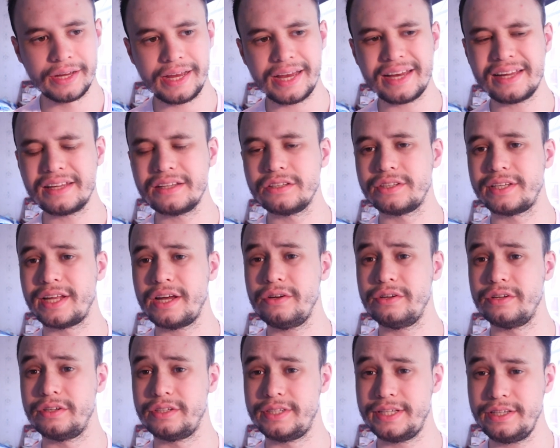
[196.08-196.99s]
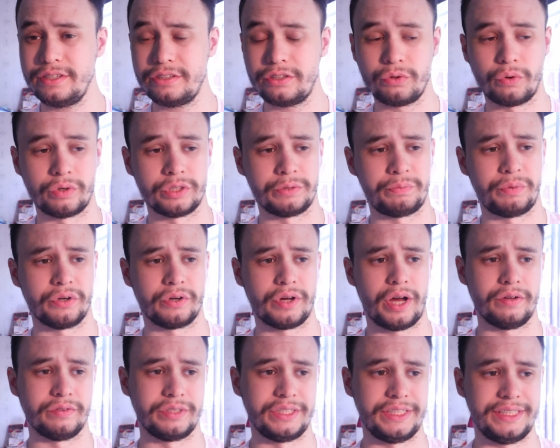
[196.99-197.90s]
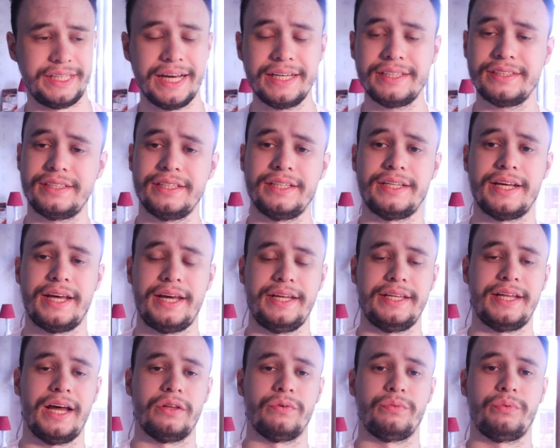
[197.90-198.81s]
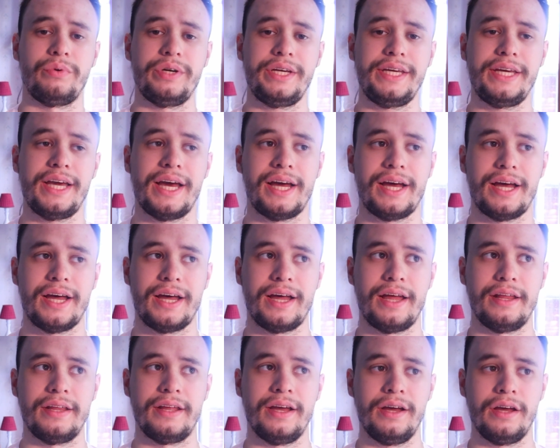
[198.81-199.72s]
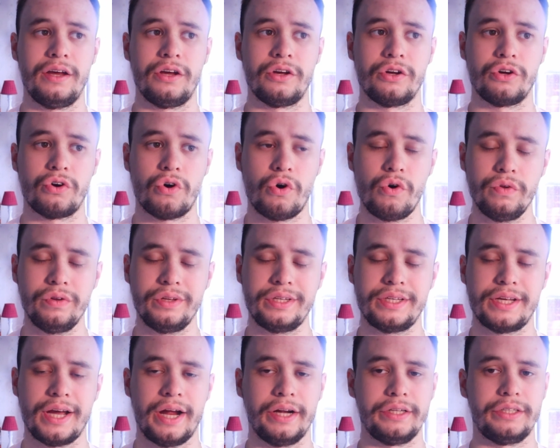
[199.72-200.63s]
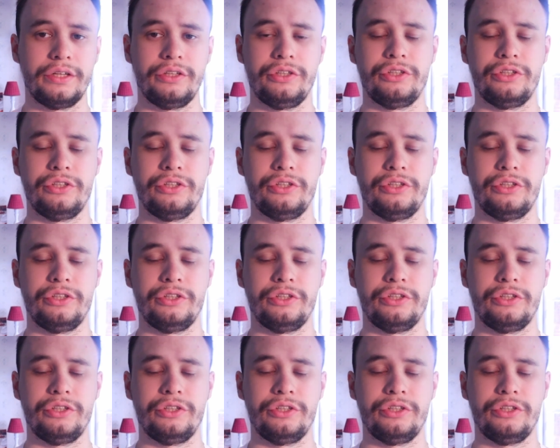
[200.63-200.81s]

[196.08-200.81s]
and these stories broke out yesterday that we had contacted